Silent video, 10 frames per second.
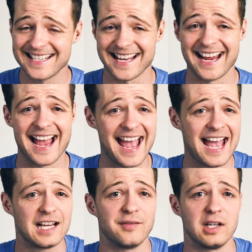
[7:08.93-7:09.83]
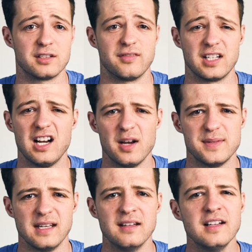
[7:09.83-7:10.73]
is a heck of a lot of
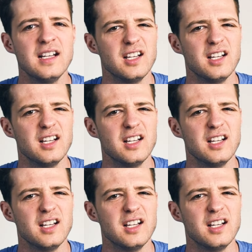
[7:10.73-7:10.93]
carbs, and